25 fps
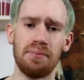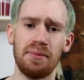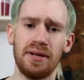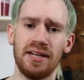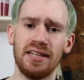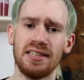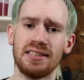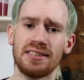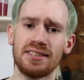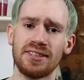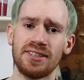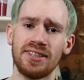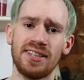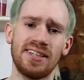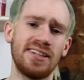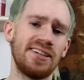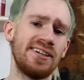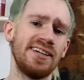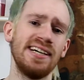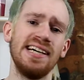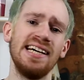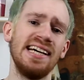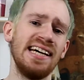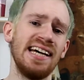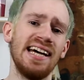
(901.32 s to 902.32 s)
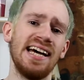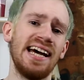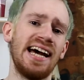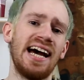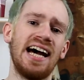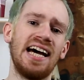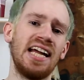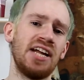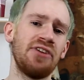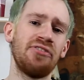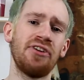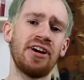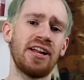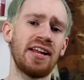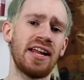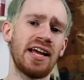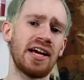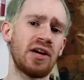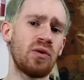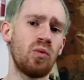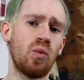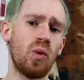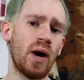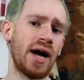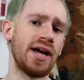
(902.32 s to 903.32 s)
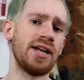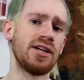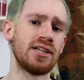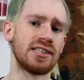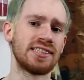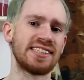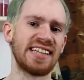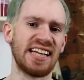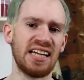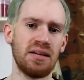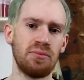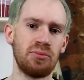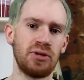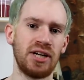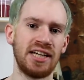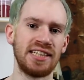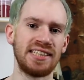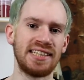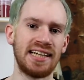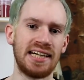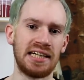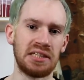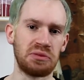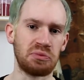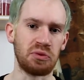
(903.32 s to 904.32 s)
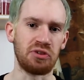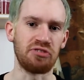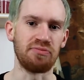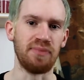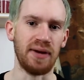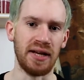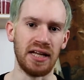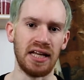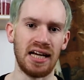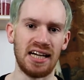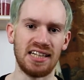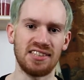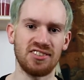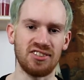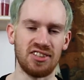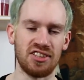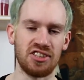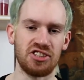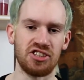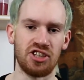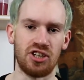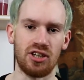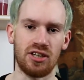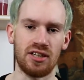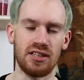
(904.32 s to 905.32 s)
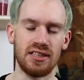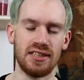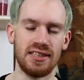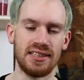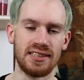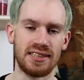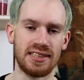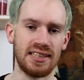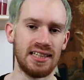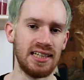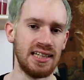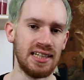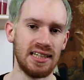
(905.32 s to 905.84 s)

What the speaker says: minutes ago. And I felt like, why not celebrate that with my last hot chocolate,